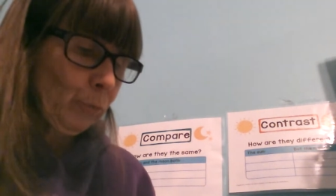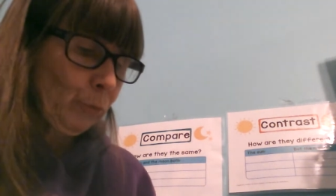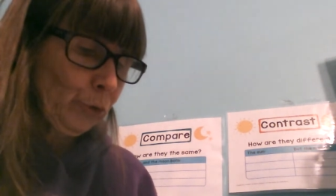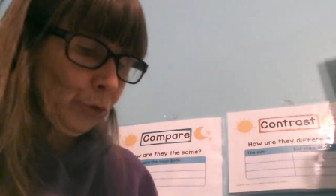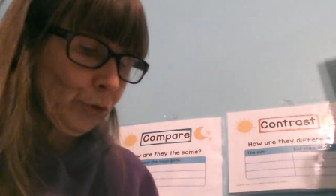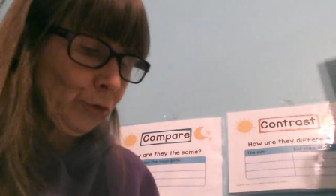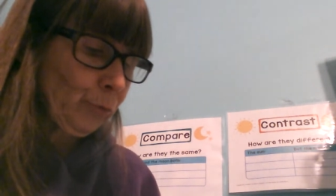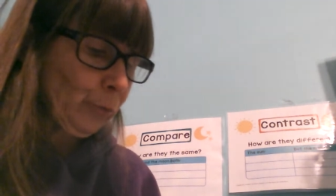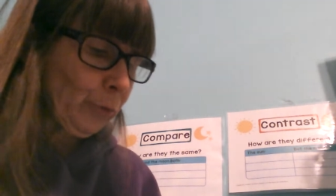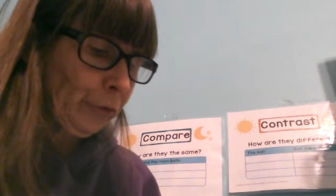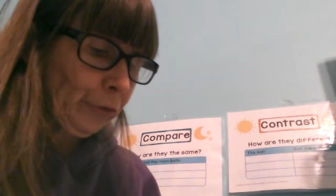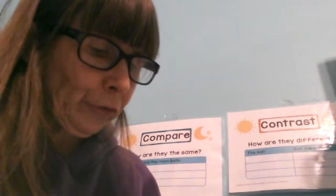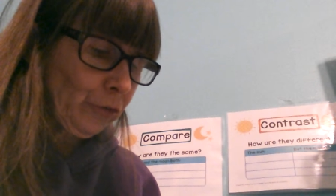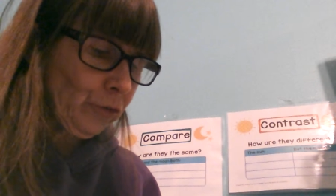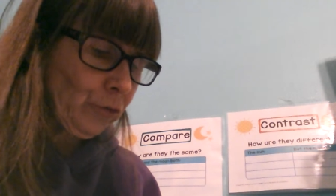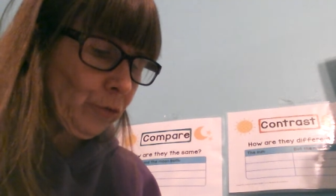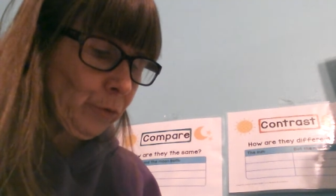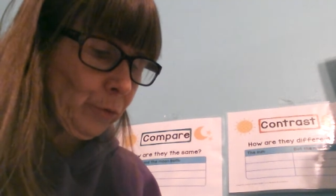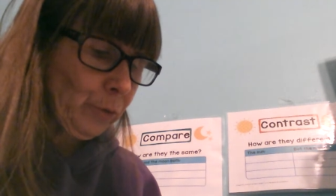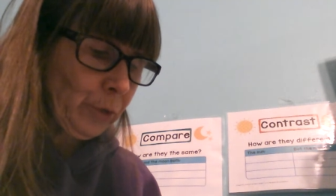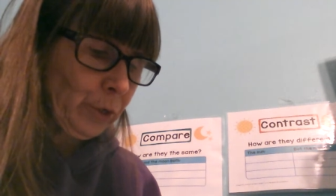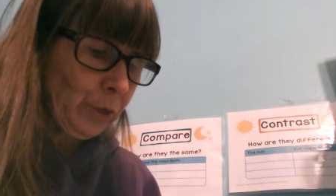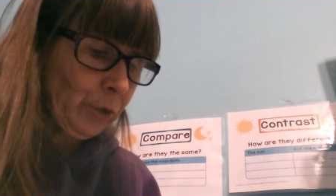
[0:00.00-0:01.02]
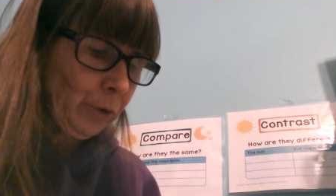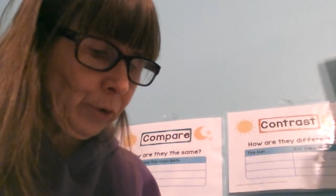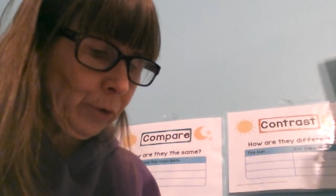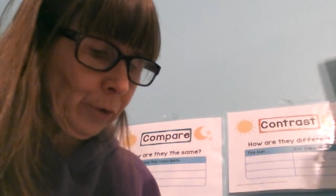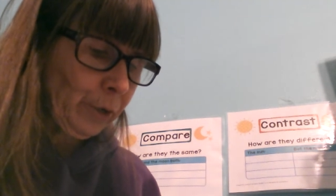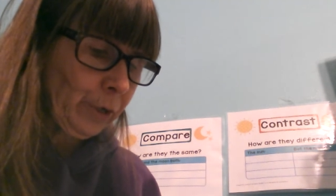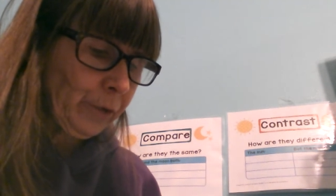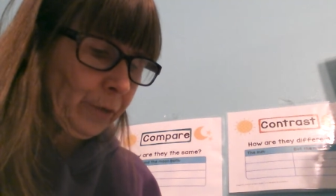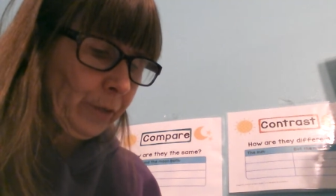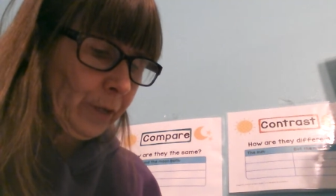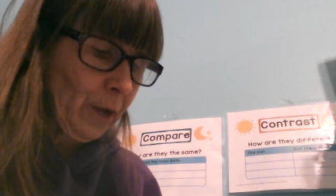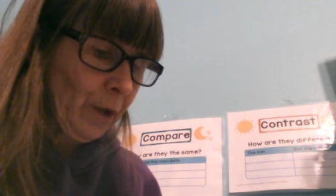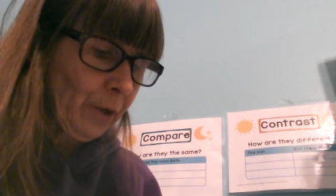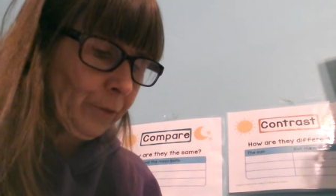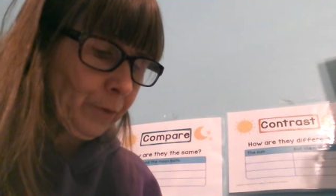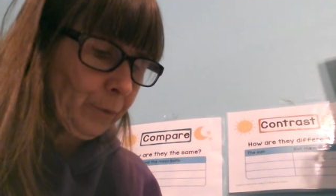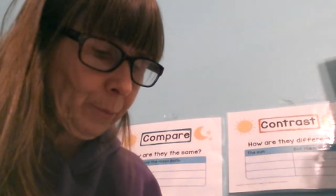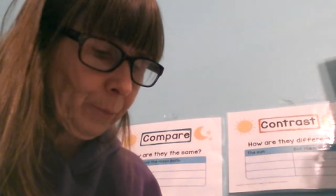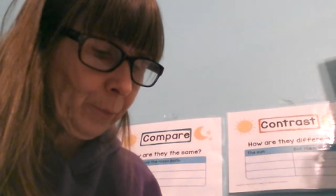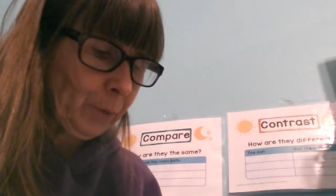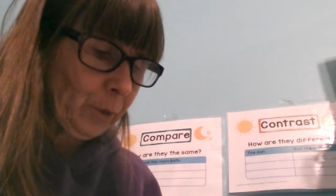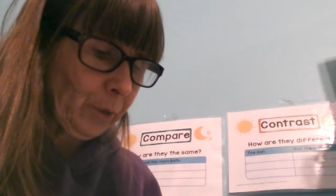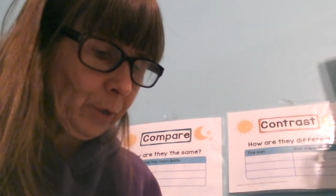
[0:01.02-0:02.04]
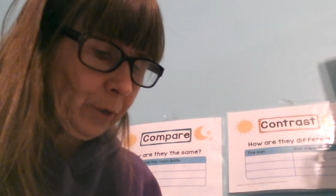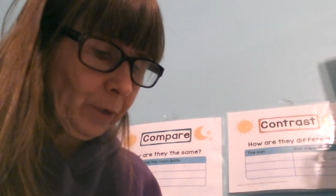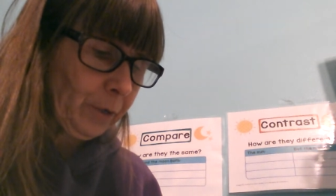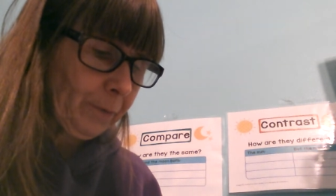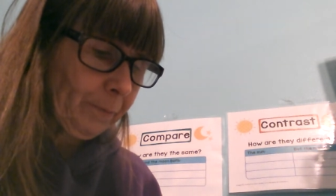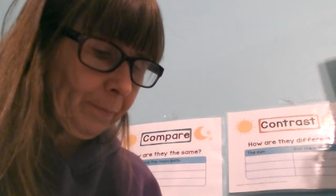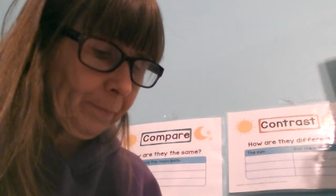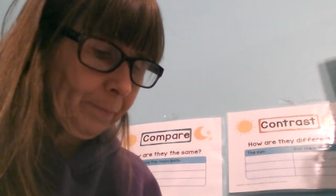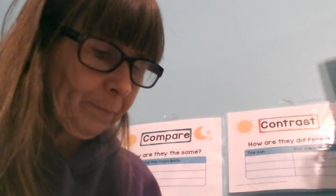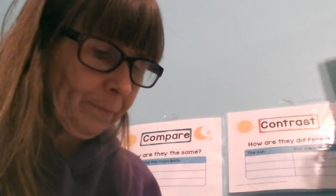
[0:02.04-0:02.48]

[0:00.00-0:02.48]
which was true in her in the other book.